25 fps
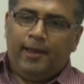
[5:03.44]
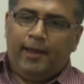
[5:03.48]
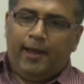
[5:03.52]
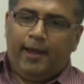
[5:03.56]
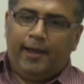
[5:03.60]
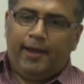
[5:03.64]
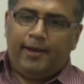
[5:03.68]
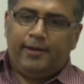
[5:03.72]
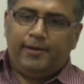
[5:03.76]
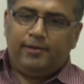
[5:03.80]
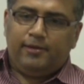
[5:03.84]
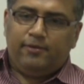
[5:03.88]

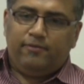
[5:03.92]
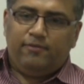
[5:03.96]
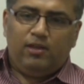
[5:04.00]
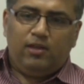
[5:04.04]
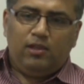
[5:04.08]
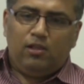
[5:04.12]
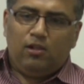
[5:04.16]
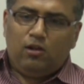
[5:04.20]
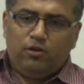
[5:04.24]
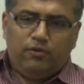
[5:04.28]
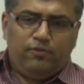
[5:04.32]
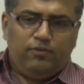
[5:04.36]
And the way
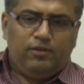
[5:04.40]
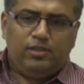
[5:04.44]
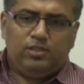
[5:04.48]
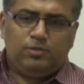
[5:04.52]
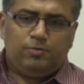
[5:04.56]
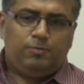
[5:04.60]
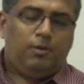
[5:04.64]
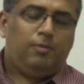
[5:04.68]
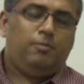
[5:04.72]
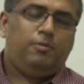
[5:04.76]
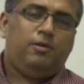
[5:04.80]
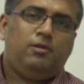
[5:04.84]
a lot of these
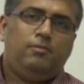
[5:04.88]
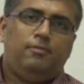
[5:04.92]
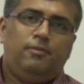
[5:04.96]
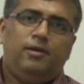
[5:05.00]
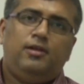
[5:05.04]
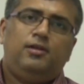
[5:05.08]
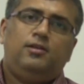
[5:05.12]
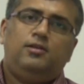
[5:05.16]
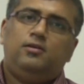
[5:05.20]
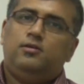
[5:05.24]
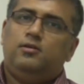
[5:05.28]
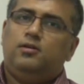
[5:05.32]
people
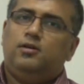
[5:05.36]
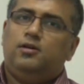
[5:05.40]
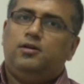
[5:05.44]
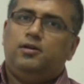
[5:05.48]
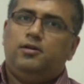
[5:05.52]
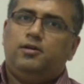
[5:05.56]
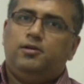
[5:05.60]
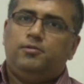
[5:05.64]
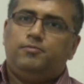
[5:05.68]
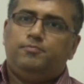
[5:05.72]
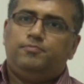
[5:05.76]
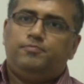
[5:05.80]
build
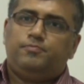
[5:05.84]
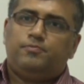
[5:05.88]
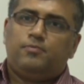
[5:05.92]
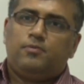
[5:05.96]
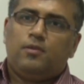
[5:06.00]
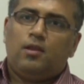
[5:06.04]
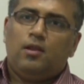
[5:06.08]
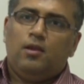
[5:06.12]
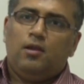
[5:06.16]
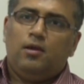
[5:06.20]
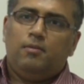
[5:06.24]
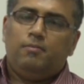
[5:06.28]

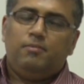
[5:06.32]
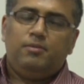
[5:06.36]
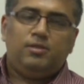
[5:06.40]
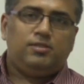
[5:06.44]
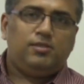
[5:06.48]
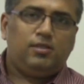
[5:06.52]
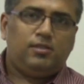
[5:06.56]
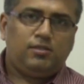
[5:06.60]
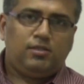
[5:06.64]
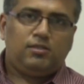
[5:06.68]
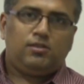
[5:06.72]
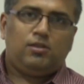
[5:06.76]

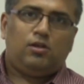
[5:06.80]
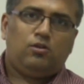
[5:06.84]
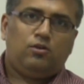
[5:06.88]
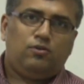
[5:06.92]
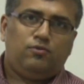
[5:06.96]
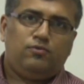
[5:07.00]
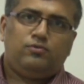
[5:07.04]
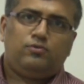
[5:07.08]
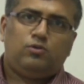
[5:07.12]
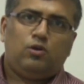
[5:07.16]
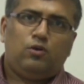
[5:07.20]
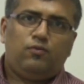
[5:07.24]
businesses out
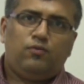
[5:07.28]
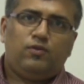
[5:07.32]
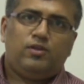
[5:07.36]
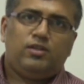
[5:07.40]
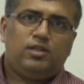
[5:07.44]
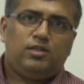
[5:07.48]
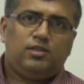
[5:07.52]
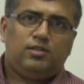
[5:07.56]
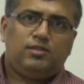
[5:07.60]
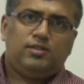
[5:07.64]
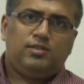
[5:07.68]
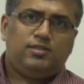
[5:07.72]
of software
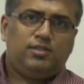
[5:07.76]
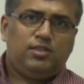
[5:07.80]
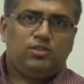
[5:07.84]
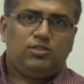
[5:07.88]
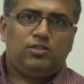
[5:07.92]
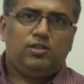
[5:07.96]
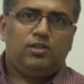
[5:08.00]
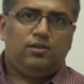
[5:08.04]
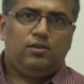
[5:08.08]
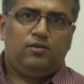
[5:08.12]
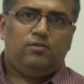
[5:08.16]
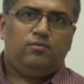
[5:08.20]
that is
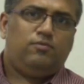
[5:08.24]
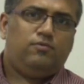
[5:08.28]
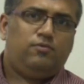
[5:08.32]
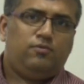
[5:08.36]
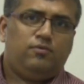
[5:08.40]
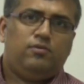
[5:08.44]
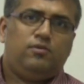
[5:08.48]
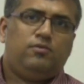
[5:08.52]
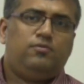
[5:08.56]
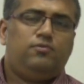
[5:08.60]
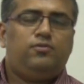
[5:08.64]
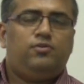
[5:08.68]
essentially
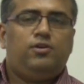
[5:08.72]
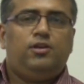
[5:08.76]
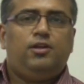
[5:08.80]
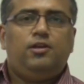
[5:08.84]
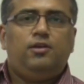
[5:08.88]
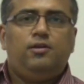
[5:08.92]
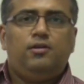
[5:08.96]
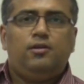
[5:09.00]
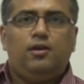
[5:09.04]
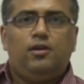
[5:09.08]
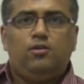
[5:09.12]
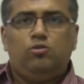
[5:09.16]

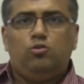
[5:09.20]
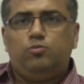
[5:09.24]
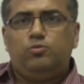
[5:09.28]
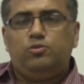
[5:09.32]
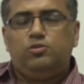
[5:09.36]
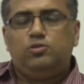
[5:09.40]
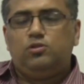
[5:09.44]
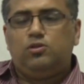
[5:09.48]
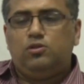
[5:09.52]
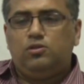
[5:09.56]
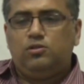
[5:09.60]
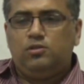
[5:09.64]
free and
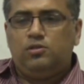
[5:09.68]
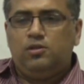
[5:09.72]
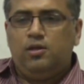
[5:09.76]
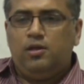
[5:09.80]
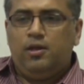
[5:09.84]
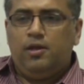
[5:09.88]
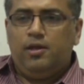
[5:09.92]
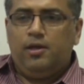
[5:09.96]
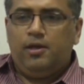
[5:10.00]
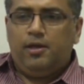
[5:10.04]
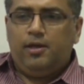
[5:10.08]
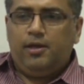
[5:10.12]
open source
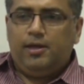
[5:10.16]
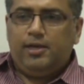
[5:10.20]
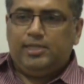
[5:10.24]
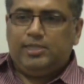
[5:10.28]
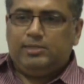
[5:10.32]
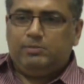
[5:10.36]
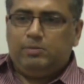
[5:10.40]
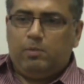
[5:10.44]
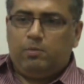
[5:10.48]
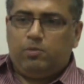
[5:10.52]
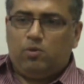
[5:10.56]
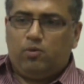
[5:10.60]

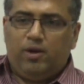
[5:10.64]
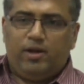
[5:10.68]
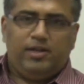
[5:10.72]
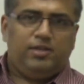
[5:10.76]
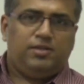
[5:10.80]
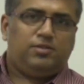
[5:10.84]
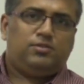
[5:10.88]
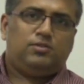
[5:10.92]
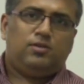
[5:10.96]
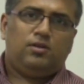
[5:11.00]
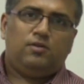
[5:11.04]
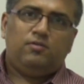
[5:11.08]
is by
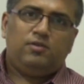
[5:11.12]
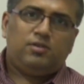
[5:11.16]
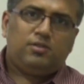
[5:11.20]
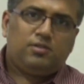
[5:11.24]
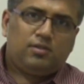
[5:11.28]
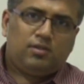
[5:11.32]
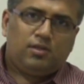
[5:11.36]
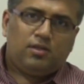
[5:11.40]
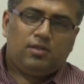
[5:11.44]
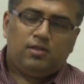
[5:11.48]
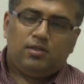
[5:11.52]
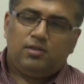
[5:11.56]
providing
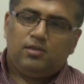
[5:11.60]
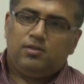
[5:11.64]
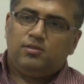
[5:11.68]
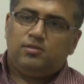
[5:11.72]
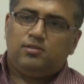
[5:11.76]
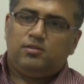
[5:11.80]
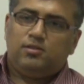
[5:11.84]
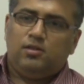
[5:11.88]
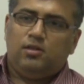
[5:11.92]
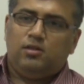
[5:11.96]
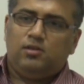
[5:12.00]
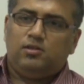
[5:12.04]

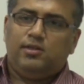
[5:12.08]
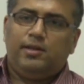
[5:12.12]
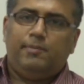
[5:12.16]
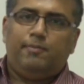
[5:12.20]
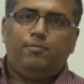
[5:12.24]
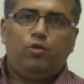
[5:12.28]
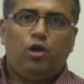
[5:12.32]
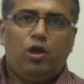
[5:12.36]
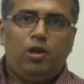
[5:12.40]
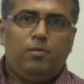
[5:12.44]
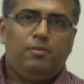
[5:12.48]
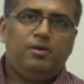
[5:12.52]
services,
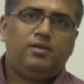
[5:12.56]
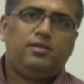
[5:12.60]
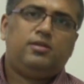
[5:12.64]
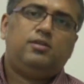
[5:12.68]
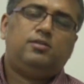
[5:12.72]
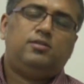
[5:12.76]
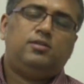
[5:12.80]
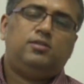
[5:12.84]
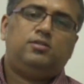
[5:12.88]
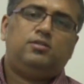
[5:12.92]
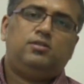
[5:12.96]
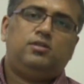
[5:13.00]
deployment
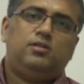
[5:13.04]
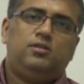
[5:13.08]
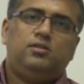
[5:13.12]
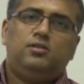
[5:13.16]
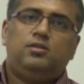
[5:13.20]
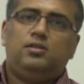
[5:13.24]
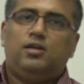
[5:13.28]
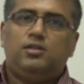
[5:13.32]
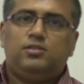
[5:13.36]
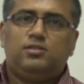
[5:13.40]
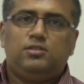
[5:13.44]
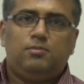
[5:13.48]

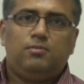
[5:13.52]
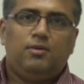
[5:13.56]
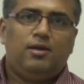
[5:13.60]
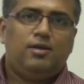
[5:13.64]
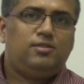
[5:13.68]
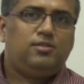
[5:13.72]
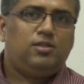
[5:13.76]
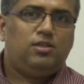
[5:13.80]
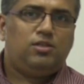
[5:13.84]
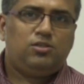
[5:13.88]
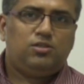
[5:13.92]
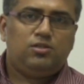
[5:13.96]
assistance,
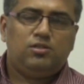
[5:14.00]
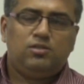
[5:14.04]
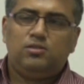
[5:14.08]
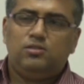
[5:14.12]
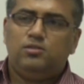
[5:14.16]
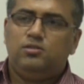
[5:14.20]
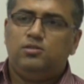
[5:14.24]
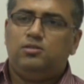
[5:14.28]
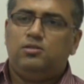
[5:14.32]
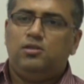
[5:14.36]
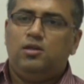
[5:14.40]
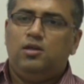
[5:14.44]

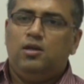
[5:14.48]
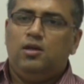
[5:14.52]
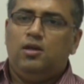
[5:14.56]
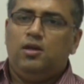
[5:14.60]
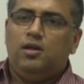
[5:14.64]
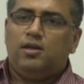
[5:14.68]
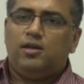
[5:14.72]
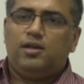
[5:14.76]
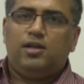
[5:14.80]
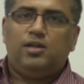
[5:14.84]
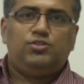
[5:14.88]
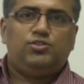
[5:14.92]
customizations,
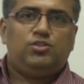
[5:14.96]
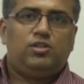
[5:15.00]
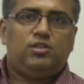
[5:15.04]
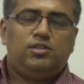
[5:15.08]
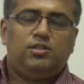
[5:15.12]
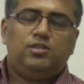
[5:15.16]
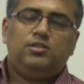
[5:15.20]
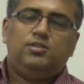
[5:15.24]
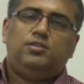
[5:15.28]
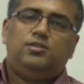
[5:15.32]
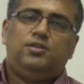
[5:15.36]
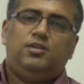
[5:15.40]

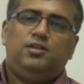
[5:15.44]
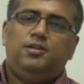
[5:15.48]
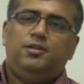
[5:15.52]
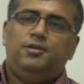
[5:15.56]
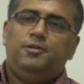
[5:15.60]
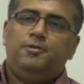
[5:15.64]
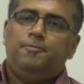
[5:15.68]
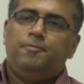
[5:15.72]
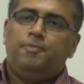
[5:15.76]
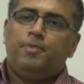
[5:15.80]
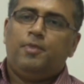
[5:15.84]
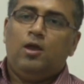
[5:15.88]

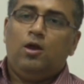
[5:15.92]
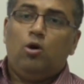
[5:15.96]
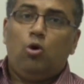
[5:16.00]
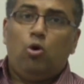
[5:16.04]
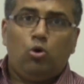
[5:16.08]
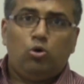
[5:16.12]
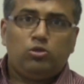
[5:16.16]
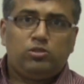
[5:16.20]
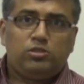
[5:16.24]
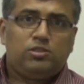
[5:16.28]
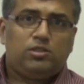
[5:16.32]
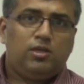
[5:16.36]
consultancy,
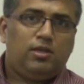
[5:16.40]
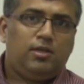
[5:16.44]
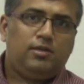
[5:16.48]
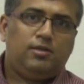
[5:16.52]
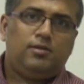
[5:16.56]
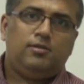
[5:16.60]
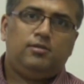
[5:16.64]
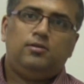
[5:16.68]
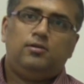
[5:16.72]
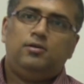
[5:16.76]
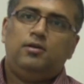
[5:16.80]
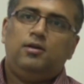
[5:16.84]

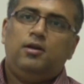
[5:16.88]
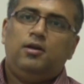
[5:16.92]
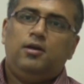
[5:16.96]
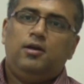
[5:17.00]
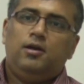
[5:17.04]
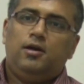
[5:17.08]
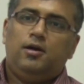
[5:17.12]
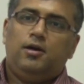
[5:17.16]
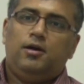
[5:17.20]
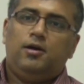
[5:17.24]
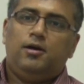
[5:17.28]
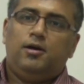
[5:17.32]
hosting,
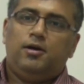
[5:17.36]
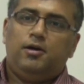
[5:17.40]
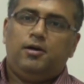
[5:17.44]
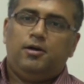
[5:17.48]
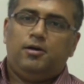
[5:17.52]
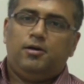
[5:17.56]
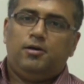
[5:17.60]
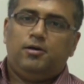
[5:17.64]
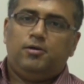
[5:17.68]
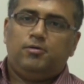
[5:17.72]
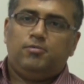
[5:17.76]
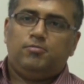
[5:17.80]

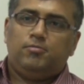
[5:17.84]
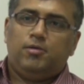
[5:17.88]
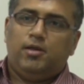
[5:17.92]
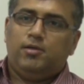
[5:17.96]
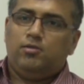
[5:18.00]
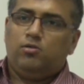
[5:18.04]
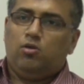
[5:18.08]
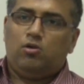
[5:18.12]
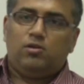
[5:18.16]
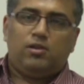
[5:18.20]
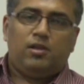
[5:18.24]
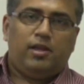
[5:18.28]

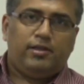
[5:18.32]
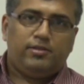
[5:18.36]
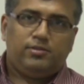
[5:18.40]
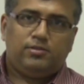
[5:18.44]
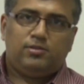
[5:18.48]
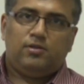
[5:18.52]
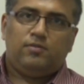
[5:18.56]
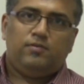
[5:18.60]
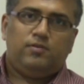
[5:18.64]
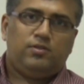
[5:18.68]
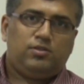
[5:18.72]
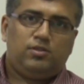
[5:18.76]
and online
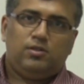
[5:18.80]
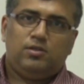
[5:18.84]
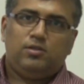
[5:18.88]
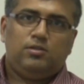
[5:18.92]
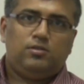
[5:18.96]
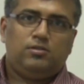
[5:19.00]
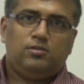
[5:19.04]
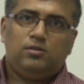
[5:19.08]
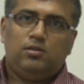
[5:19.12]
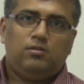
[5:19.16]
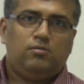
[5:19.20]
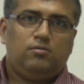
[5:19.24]

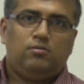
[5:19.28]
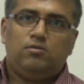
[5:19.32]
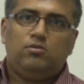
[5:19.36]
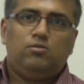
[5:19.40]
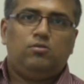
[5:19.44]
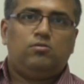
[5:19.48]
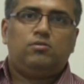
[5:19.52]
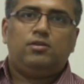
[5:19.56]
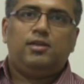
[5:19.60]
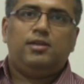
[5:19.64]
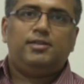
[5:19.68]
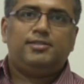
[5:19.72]
services, and you
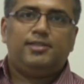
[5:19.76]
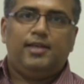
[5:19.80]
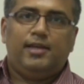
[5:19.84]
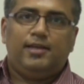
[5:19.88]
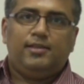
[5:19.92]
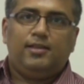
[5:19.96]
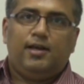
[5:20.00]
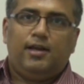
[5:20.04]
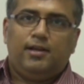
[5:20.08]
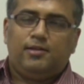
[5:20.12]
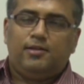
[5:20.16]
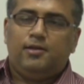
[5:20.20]
know, things
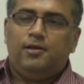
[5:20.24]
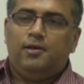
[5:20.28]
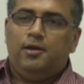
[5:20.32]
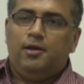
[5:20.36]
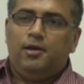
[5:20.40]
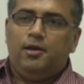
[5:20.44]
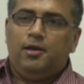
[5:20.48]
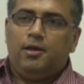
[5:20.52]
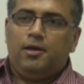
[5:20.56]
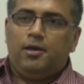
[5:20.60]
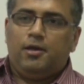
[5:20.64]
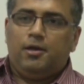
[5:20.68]
like that.
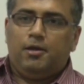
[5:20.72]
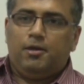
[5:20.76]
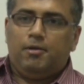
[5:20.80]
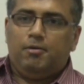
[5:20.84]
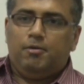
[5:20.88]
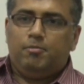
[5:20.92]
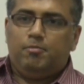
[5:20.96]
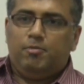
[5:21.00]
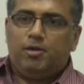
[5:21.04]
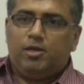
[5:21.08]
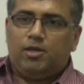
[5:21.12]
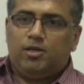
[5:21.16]

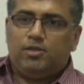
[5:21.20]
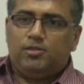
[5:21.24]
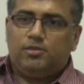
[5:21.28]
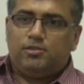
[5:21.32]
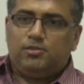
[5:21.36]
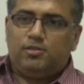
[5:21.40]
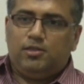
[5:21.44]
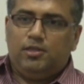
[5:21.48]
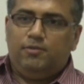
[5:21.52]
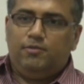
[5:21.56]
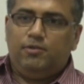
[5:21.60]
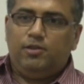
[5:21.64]

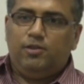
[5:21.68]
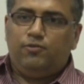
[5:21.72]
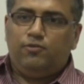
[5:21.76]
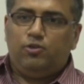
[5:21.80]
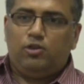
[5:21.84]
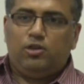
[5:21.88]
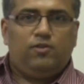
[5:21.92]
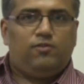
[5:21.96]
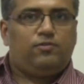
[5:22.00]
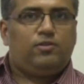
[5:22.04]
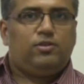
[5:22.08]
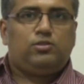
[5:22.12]
Because even if you
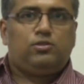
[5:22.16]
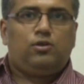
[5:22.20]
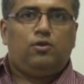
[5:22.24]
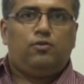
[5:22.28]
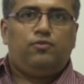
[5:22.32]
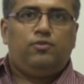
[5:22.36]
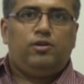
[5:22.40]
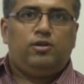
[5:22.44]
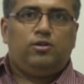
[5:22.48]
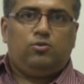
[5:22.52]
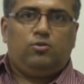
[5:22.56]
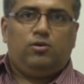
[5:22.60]
give the
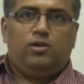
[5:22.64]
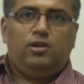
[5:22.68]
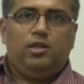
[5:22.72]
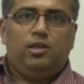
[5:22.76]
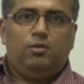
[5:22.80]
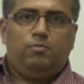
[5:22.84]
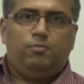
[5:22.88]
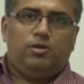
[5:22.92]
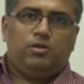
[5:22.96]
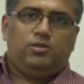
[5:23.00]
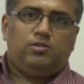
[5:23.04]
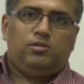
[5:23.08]
software to a
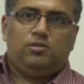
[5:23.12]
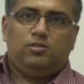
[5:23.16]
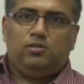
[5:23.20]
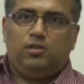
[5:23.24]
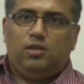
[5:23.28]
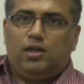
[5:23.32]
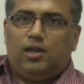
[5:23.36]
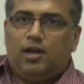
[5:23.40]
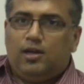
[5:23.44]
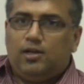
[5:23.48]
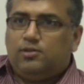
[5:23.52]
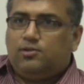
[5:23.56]
layperson,
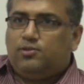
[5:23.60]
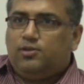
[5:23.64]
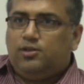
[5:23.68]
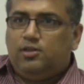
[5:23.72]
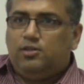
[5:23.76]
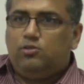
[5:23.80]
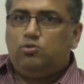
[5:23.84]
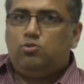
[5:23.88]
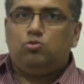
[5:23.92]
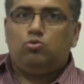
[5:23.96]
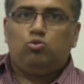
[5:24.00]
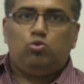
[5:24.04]
they can't
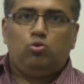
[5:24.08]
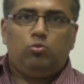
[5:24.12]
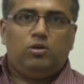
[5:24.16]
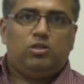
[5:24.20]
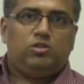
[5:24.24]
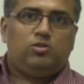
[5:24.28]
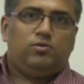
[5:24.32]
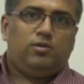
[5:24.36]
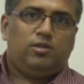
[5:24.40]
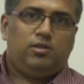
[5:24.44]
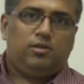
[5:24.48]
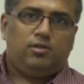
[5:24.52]
really do too
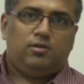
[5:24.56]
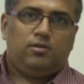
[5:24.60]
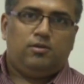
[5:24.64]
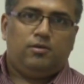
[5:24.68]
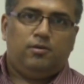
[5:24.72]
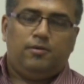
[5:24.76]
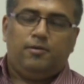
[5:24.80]
much with it.